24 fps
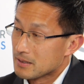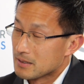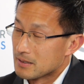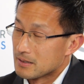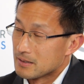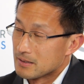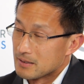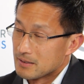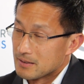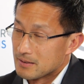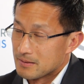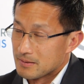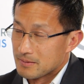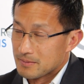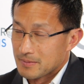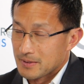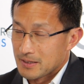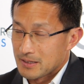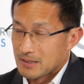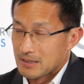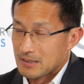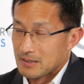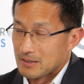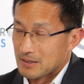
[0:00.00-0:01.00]
uh,
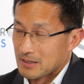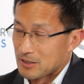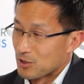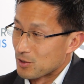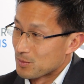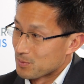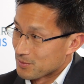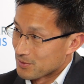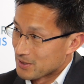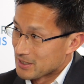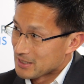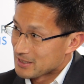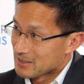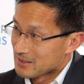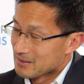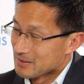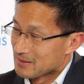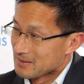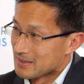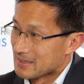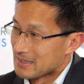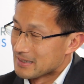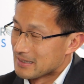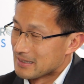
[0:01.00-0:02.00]
the uh,
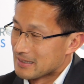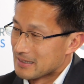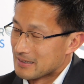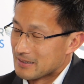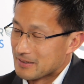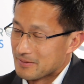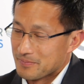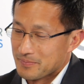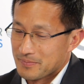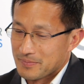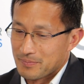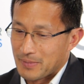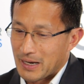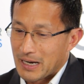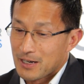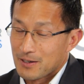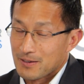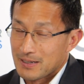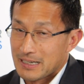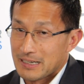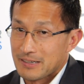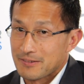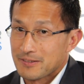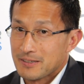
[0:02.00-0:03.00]
corporation, um,
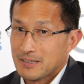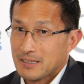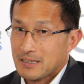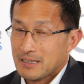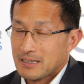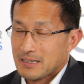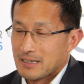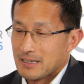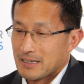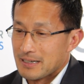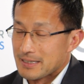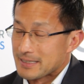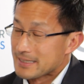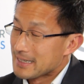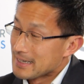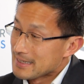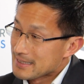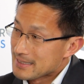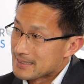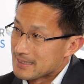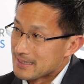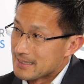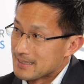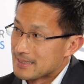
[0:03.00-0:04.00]
BioLife, uh,
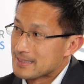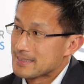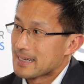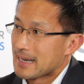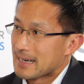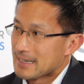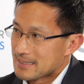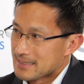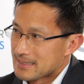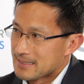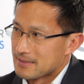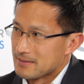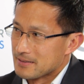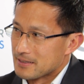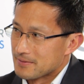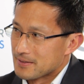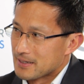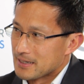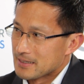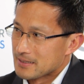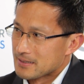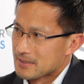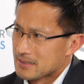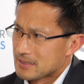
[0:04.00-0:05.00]
test the StatSeal
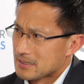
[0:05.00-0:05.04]
device.